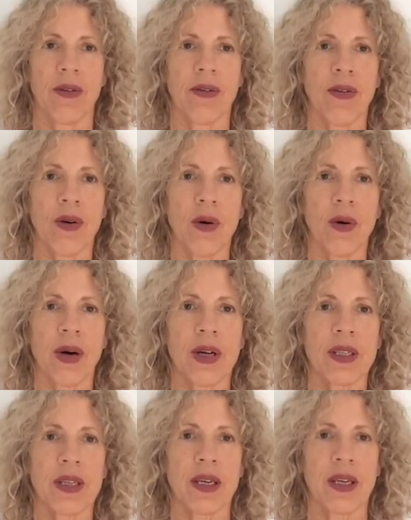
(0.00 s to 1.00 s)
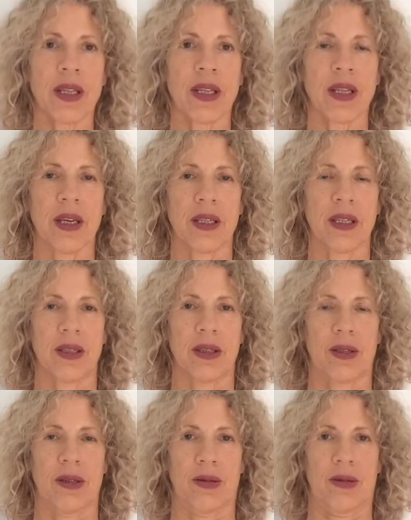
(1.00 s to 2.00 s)
Forward and then
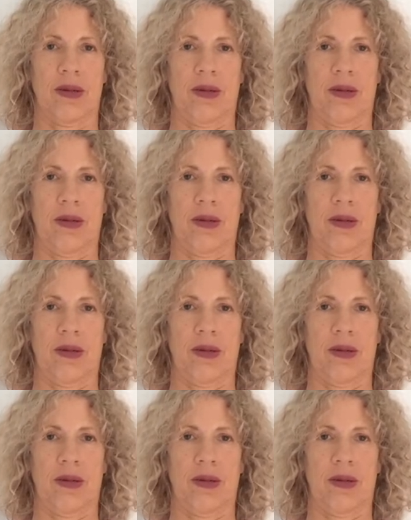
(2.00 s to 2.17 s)
2.